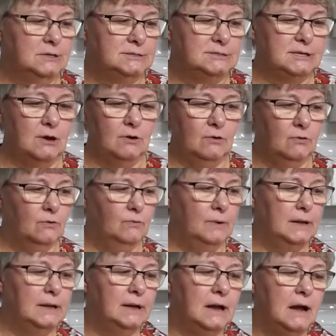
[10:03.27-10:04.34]
So
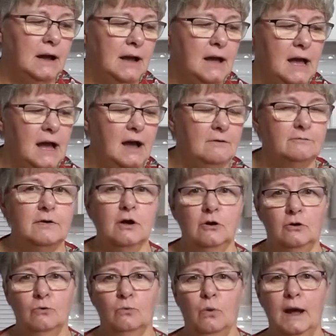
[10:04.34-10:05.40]
I have
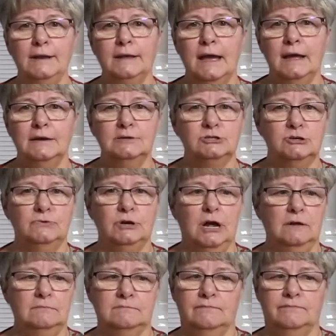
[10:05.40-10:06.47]
one can of
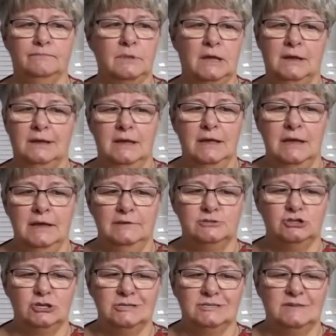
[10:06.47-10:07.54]
tuna. It's
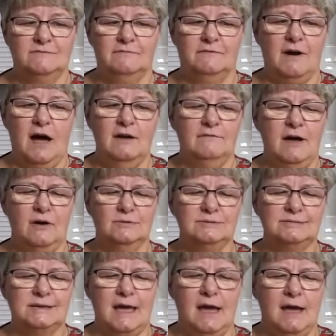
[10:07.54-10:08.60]
just a five
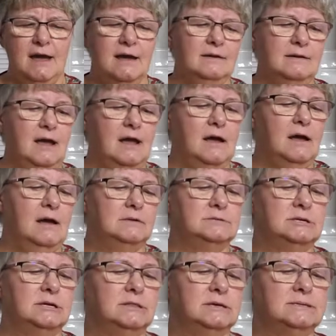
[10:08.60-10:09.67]
ounce can, and
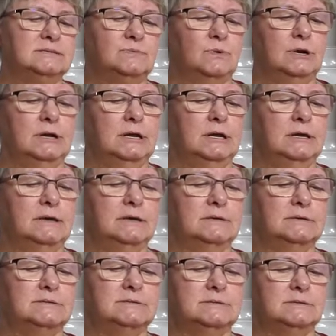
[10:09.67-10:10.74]
this one
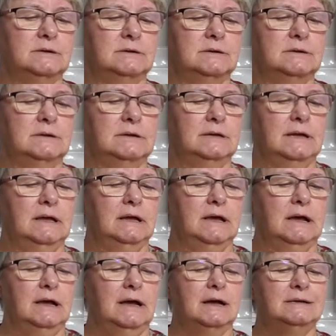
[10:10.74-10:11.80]
is
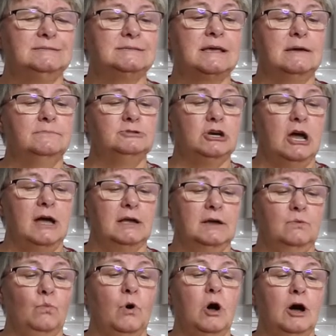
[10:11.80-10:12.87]
uh, skipjack
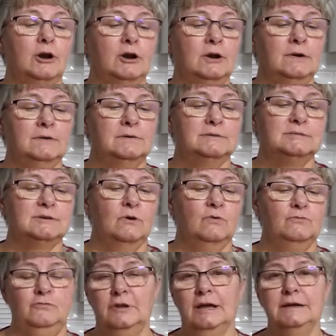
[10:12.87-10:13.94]
in water. So
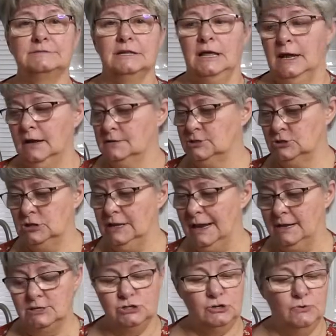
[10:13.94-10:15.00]
like, like,
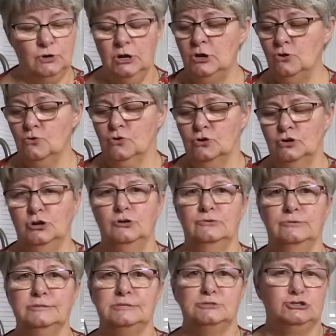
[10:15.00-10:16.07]
like tuna, you could
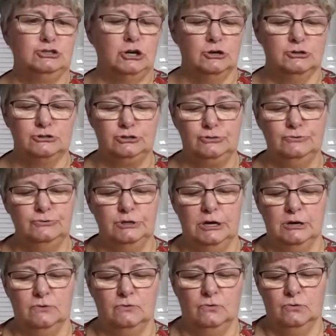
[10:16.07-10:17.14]
use chunk
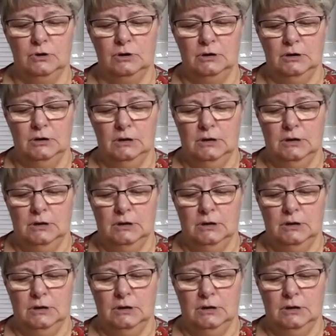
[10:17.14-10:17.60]
tuna or